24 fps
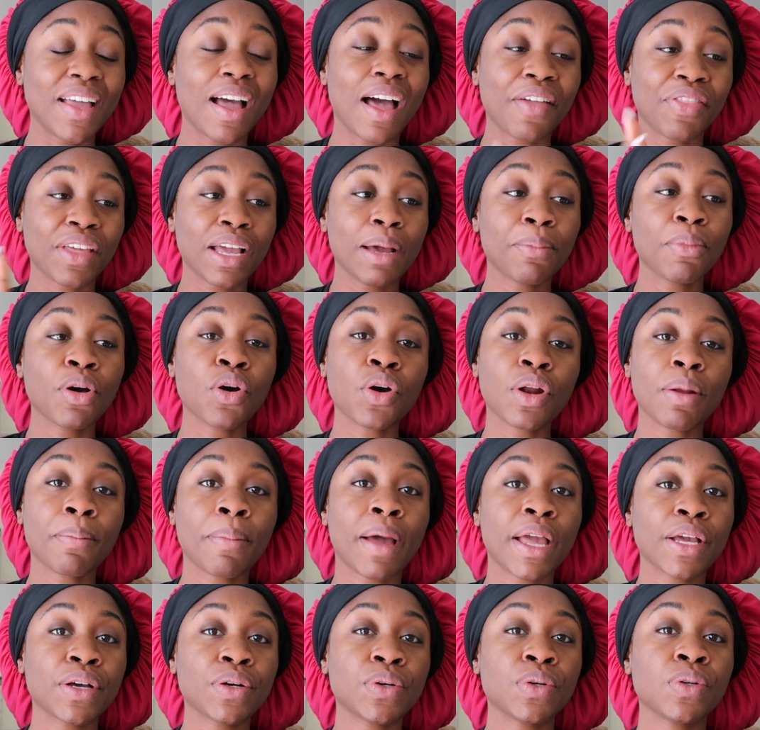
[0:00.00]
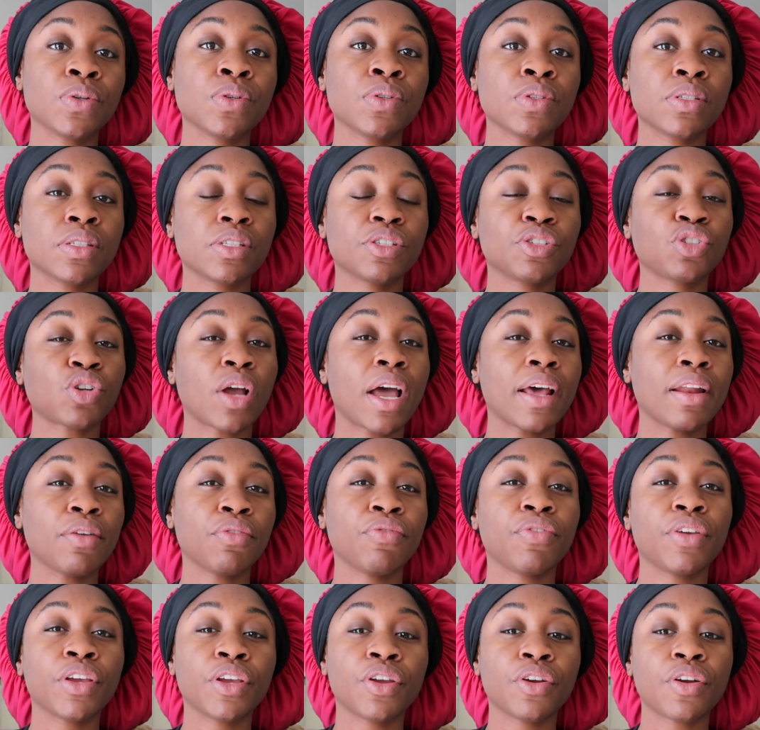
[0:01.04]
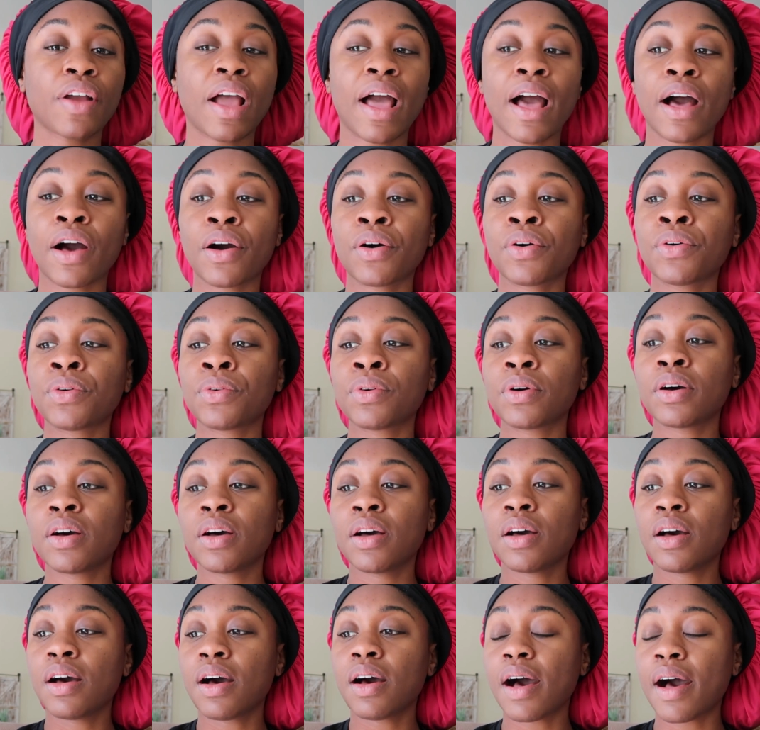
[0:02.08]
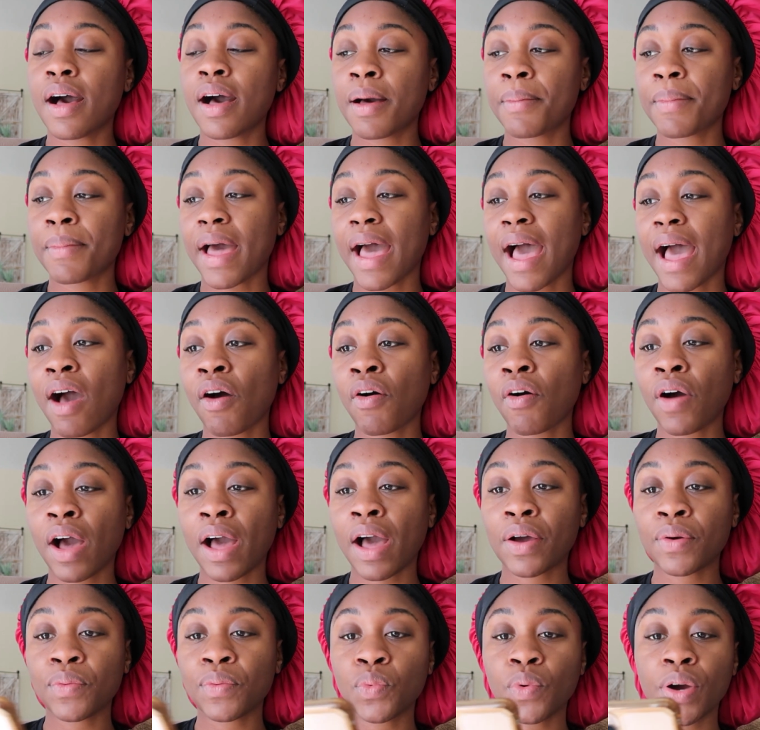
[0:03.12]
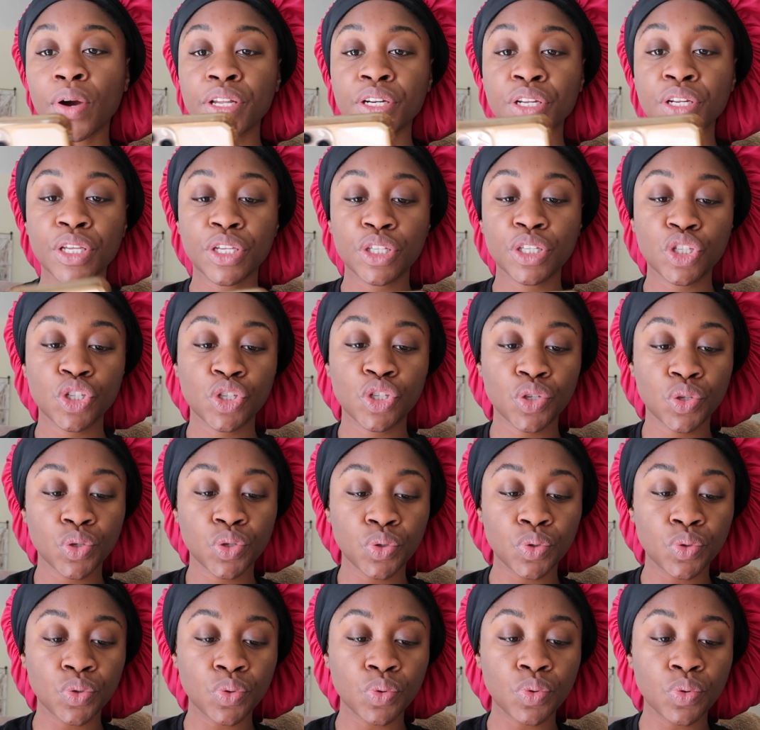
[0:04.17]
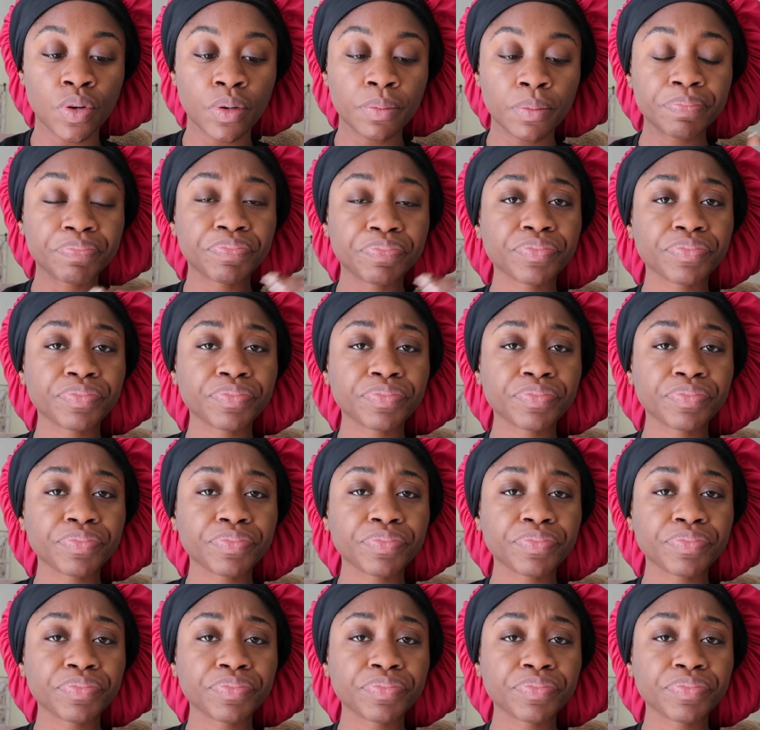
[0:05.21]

I think I'm gonna go to Michael's, try to figure out um, how I want to